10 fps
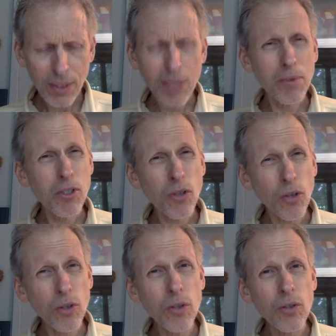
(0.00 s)
He must
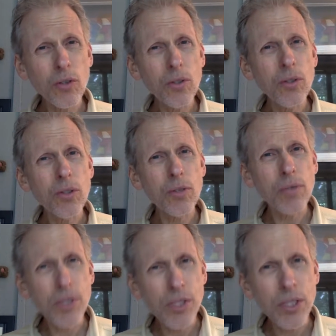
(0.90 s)
learn to
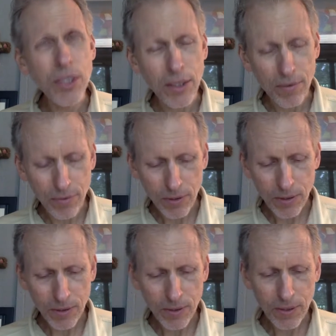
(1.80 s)
receive.
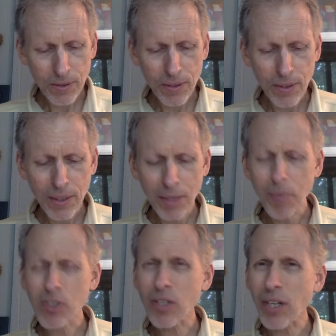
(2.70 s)
He
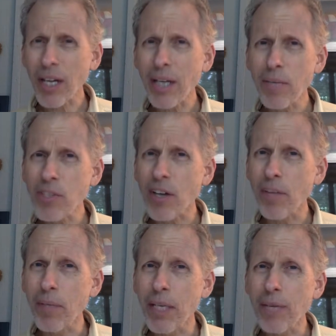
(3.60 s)
must let himself
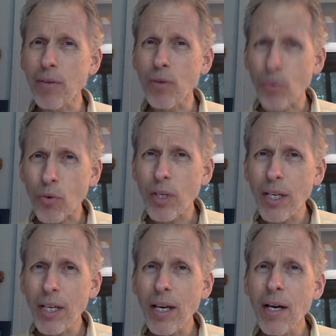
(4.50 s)
be given
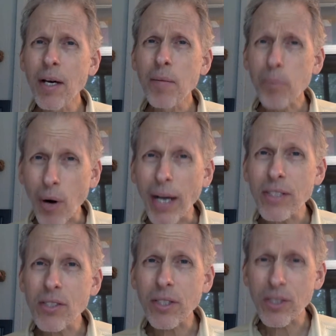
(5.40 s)
three
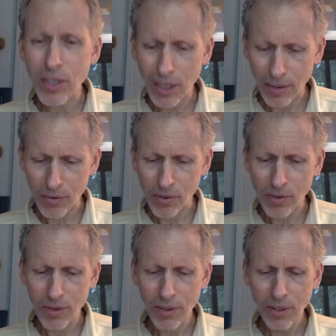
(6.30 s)
priceless gifts,